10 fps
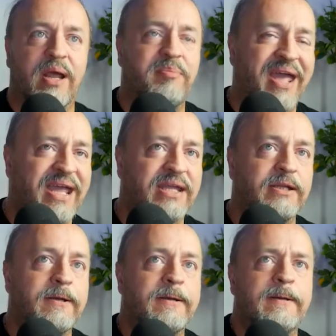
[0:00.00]
I
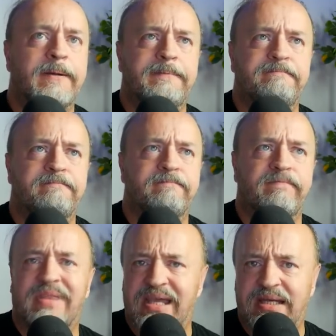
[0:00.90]
paid.
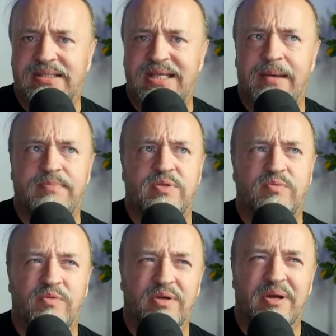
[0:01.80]
Except
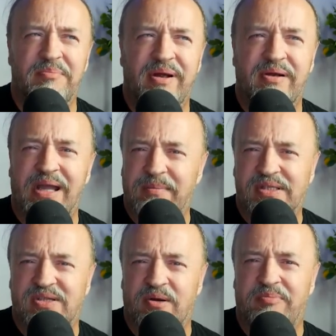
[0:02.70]
we're comparing M
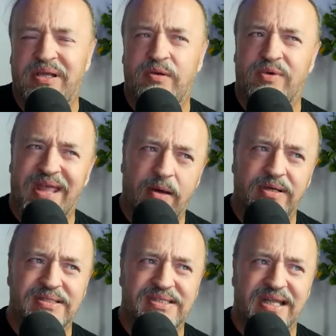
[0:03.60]
S R P without
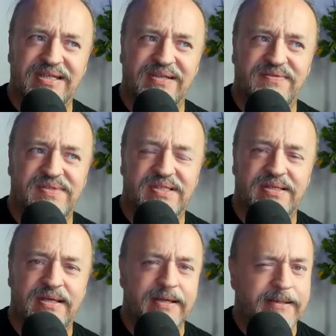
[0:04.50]
incentives,
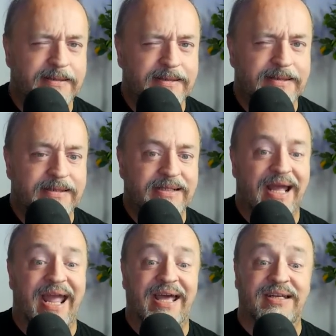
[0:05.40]

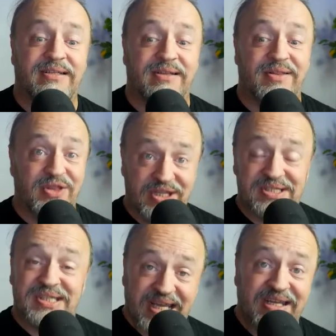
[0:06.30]
and the
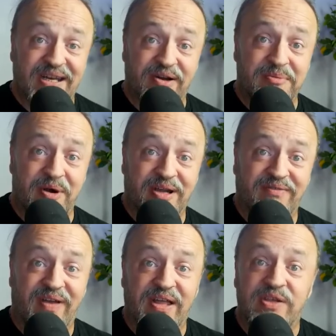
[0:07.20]
secondary
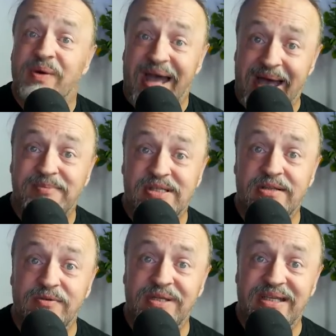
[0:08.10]
market value
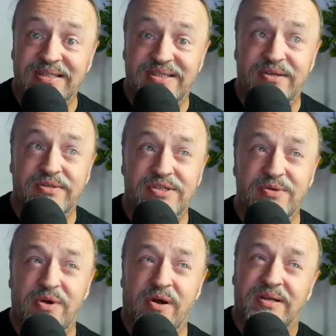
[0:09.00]
absolutely considers
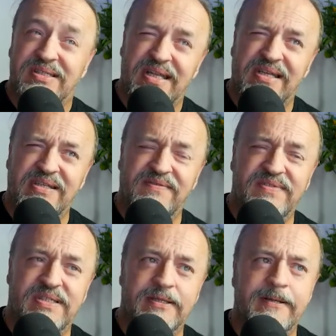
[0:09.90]
new car
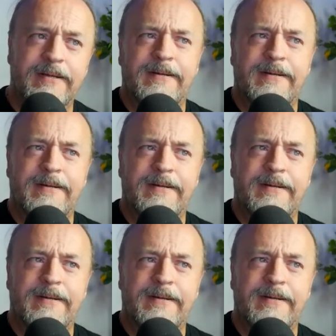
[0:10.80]
incentives.